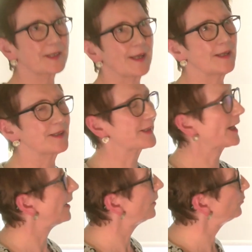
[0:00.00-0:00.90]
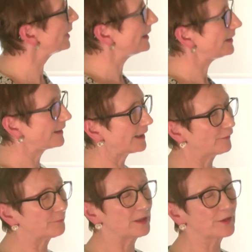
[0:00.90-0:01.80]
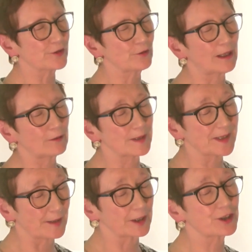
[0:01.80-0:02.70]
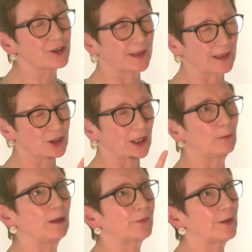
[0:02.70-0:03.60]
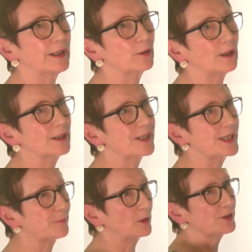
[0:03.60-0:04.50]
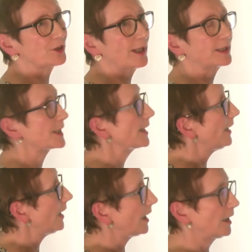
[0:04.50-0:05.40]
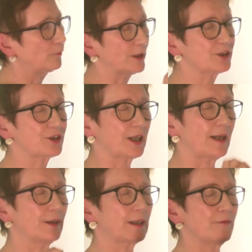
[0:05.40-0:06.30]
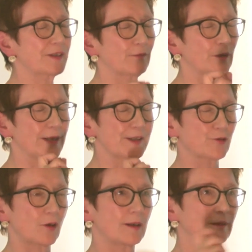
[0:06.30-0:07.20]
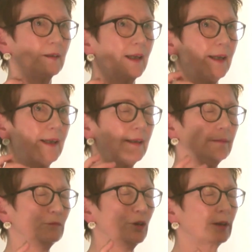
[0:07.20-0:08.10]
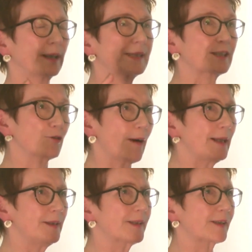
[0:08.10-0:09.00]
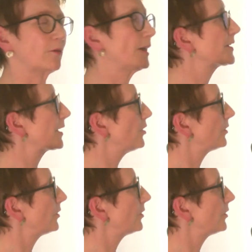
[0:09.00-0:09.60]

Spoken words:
says, we have been through our research, the Child Welfare and Equalities Project, which kind of gives a very strong look at trends across the